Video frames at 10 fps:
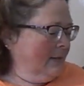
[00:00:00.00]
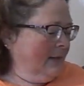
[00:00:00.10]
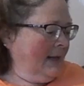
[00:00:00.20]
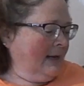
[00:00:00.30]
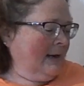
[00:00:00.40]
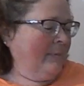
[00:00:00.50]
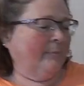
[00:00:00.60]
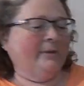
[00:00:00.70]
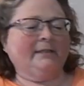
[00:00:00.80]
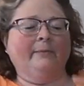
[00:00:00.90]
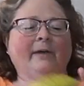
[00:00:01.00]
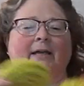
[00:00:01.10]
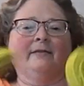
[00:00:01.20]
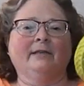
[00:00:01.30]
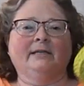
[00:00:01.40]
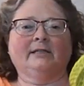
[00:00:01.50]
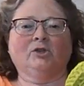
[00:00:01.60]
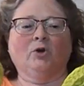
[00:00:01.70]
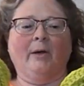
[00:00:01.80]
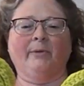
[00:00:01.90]
Then I've been busy making these
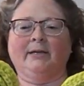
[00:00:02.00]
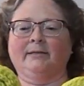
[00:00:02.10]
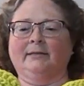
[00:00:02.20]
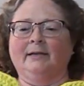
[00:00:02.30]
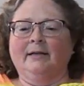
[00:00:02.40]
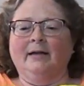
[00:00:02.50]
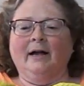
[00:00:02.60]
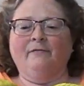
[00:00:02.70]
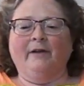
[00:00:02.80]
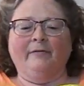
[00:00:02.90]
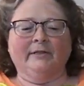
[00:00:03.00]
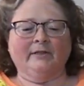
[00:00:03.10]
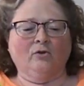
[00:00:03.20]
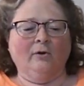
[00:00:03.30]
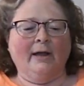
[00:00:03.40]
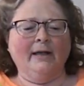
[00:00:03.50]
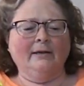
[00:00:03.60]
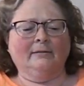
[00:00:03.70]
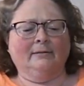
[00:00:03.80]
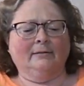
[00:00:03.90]
scrubbies. I found this
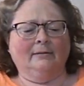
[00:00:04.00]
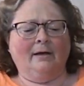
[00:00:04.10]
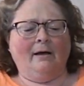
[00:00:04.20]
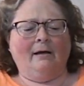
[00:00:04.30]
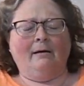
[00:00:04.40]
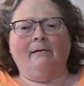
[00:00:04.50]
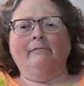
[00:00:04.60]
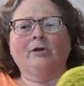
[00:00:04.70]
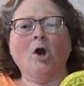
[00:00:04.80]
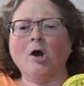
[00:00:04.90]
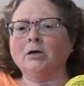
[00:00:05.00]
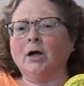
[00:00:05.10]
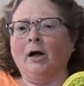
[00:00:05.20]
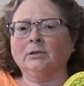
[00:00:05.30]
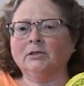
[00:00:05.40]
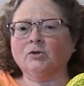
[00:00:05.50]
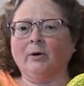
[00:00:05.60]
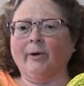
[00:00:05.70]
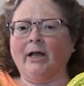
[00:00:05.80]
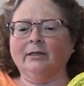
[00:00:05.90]
great yarn called
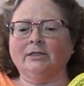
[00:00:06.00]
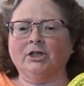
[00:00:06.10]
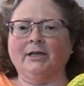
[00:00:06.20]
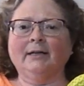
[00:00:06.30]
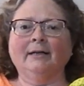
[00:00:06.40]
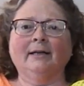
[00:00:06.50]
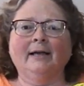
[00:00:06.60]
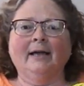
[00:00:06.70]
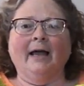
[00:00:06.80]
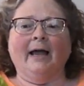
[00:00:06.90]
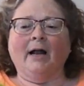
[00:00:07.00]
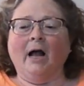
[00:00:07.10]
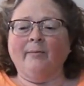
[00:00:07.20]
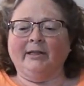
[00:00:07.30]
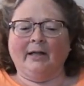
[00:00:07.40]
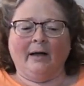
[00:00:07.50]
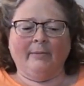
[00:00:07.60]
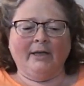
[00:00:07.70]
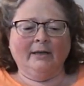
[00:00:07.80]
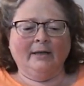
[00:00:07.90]
Scrubology at Hobby
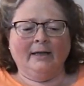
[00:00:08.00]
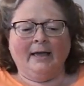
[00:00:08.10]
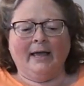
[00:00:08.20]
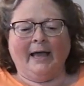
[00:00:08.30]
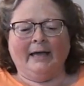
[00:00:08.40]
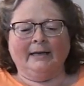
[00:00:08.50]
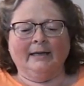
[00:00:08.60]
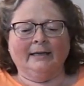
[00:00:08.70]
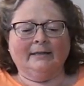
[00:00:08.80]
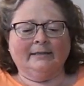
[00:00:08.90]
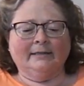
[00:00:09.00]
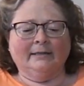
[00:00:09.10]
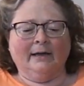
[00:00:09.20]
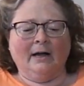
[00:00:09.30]
Lobby, and it's